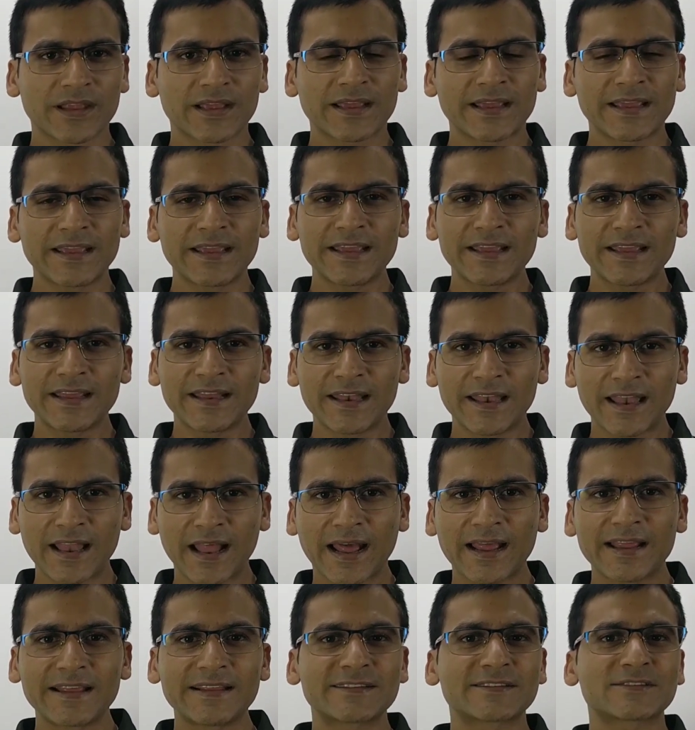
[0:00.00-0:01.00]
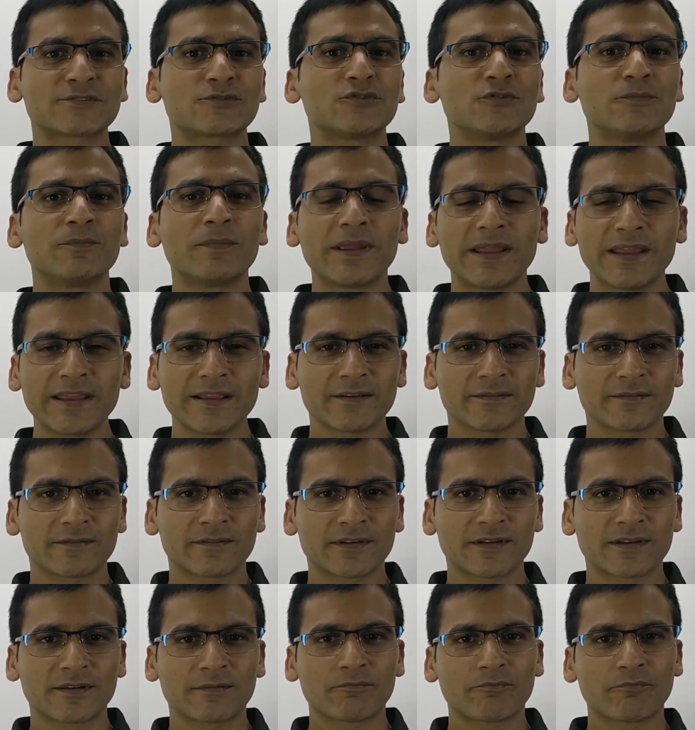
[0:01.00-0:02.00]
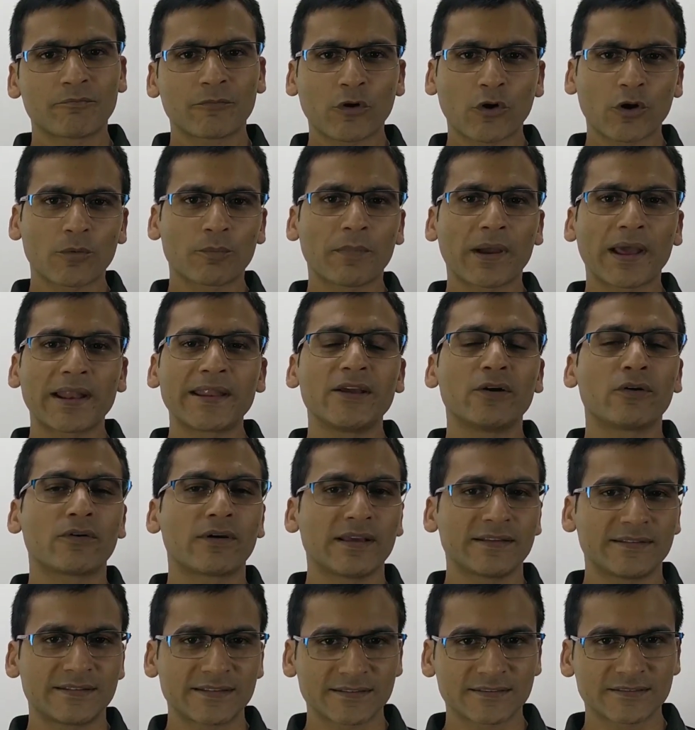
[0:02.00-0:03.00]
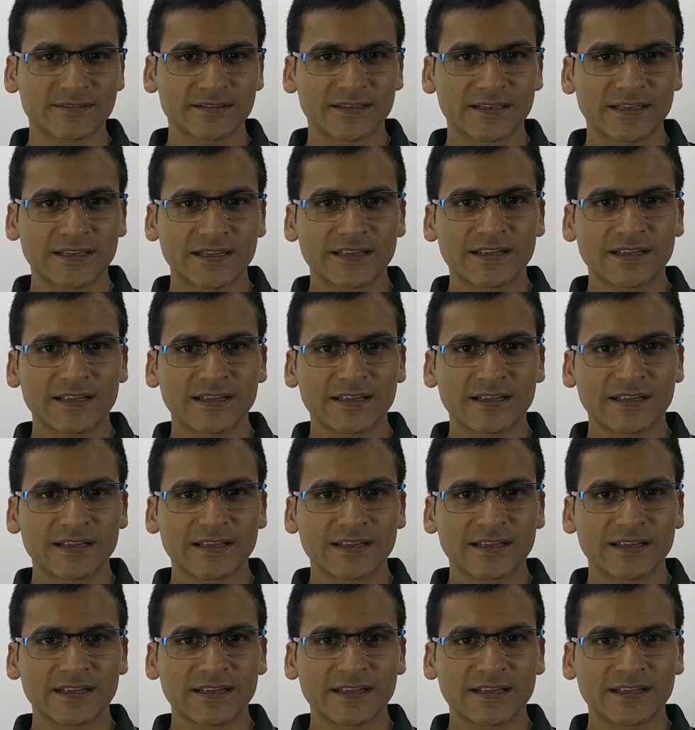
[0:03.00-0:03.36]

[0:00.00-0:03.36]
He lies to me on many occasions.